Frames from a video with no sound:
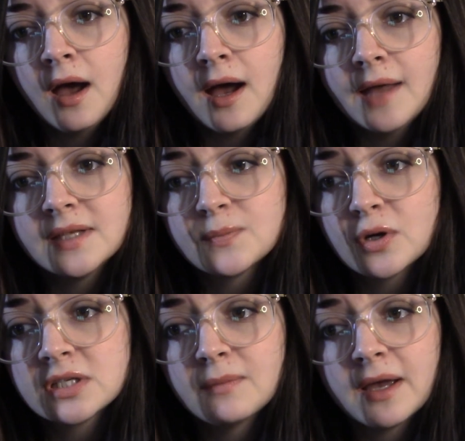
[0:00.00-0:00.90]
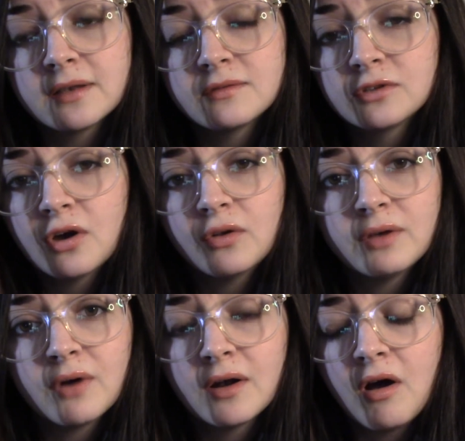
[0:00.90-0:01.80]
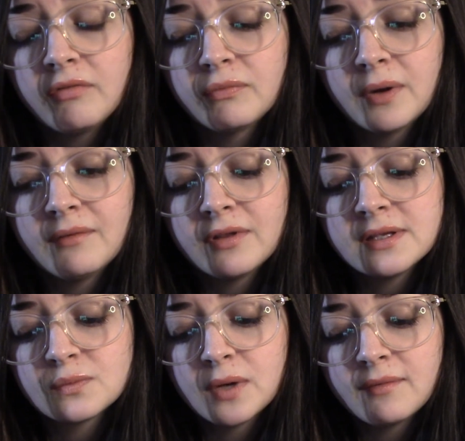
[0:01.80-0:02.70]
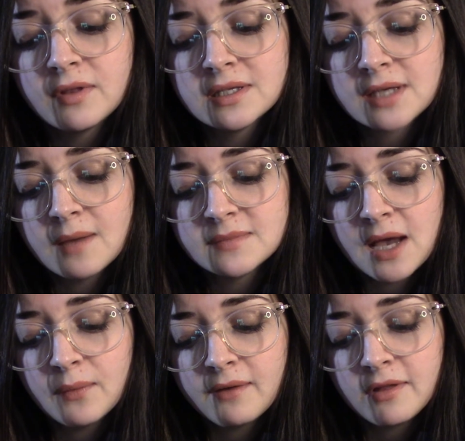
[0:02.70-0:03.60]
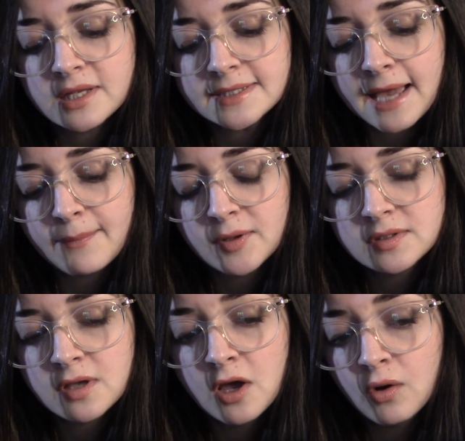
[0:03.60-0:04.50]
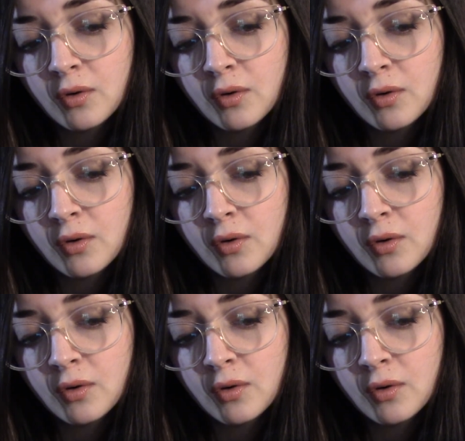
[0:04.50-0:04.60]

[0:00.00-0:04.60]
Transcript: uh, this person might totally run off whenever this whenever this comes out, whenever this happens,